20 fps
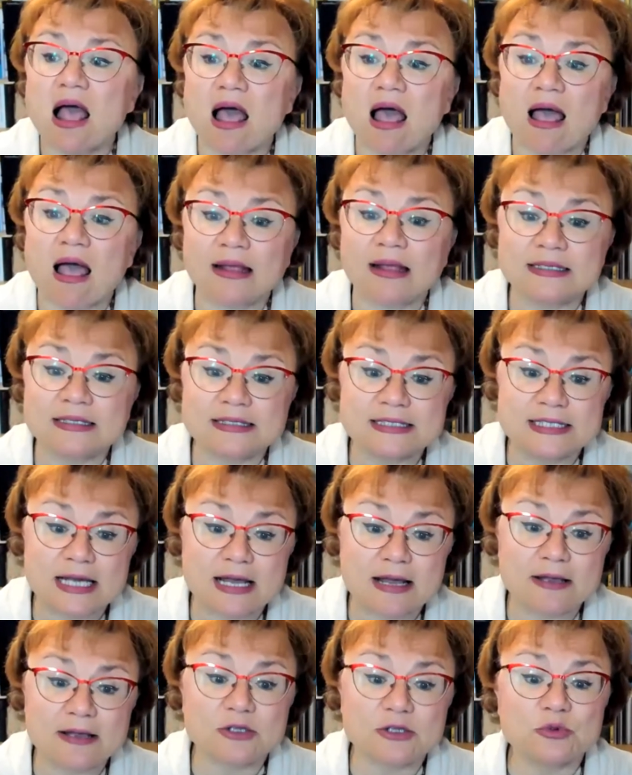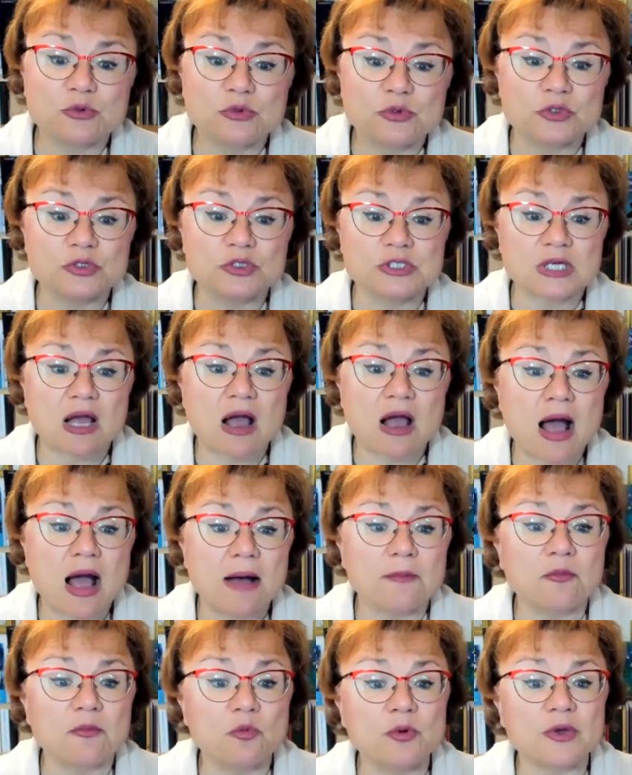and you could
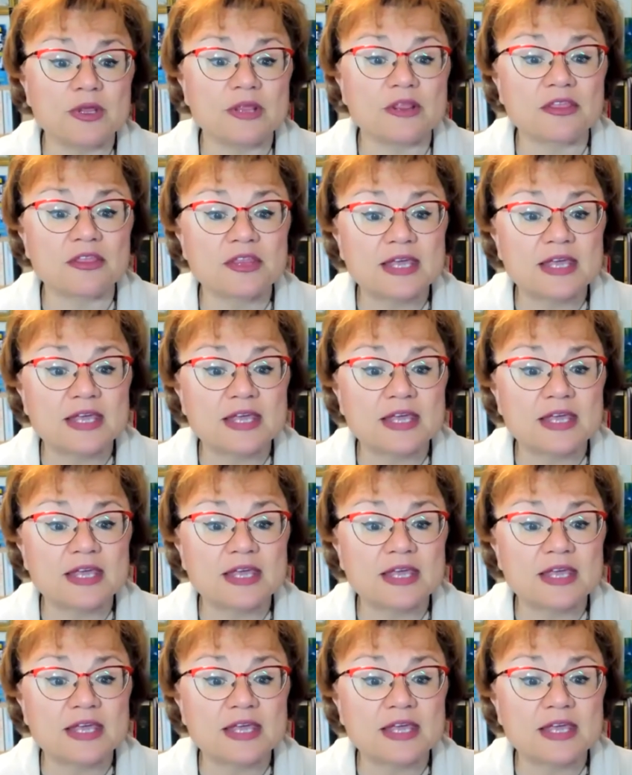come with